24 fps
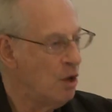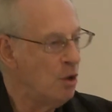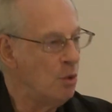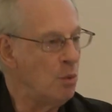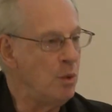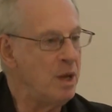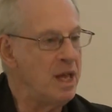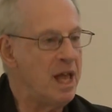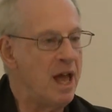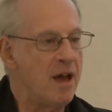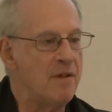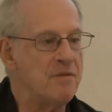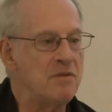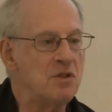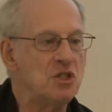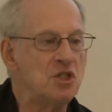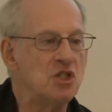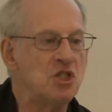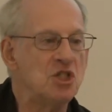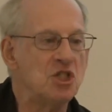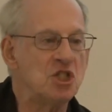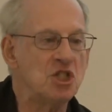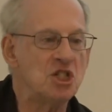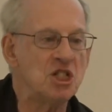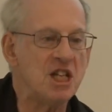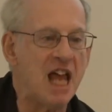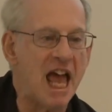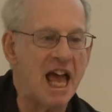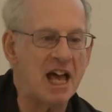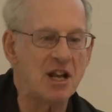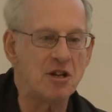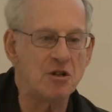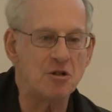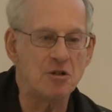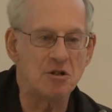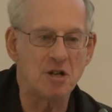We have
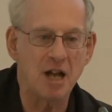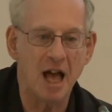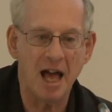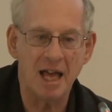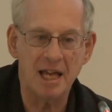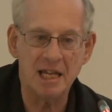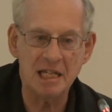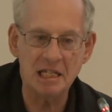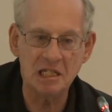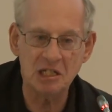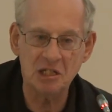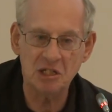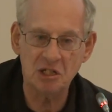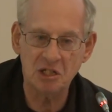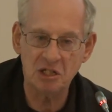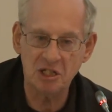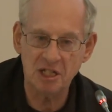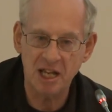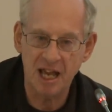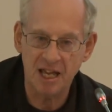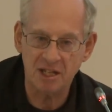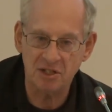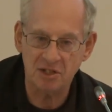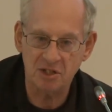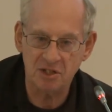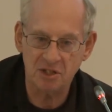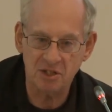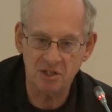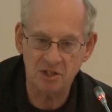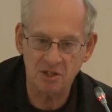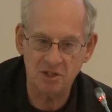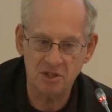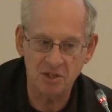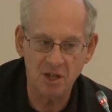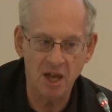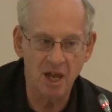standardized
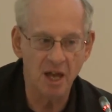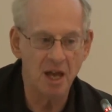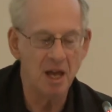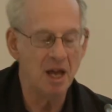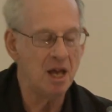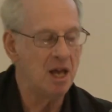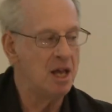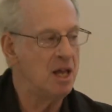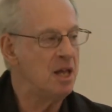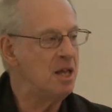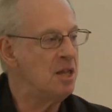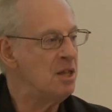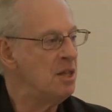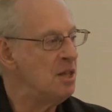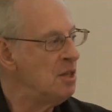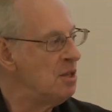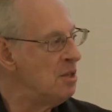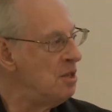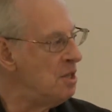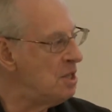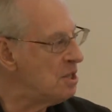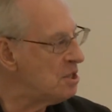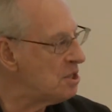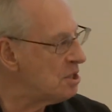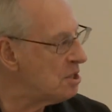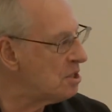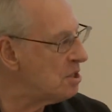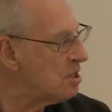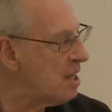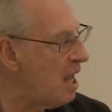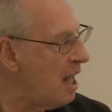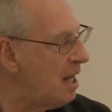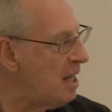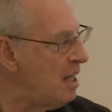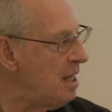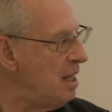tests. This
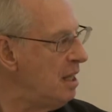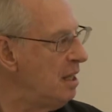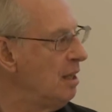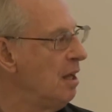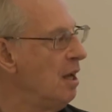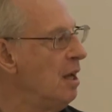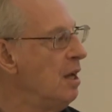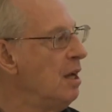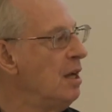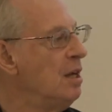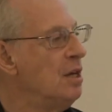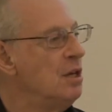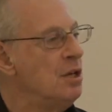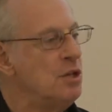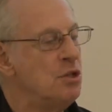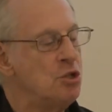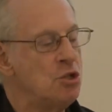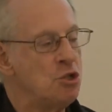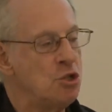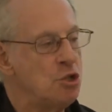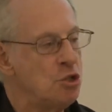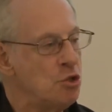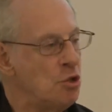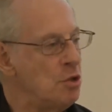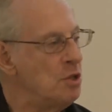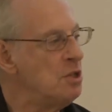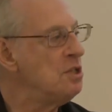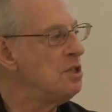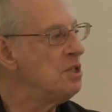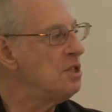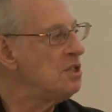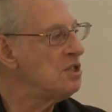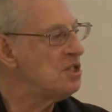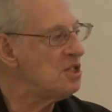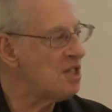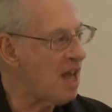study should
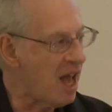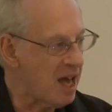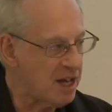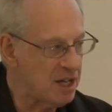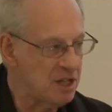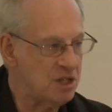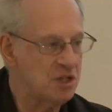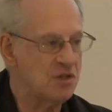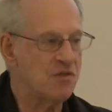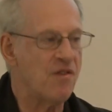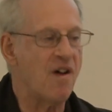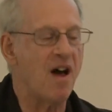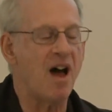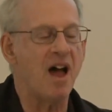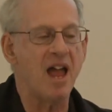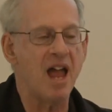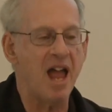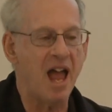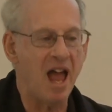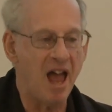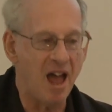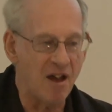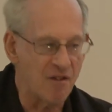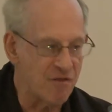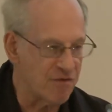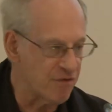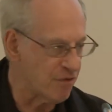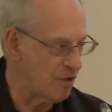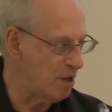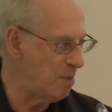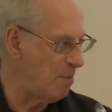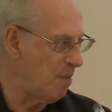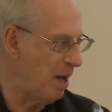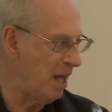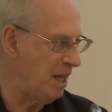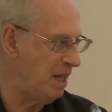satisfy
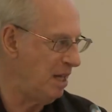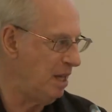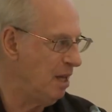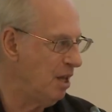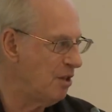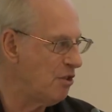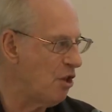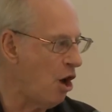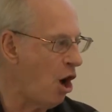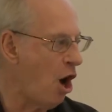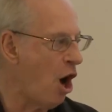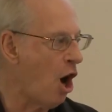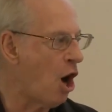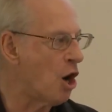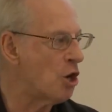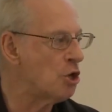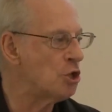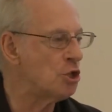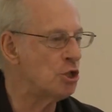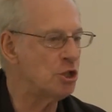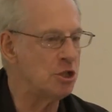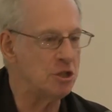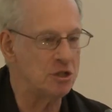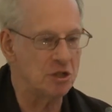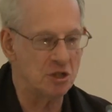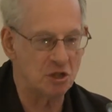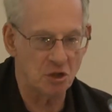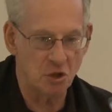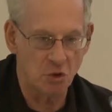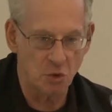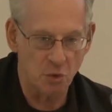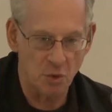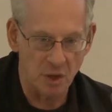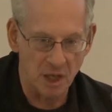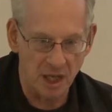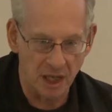everybody, the harshest
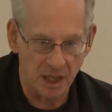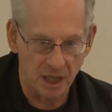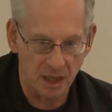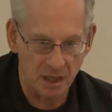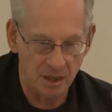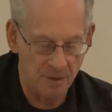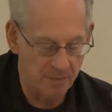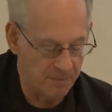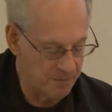critic.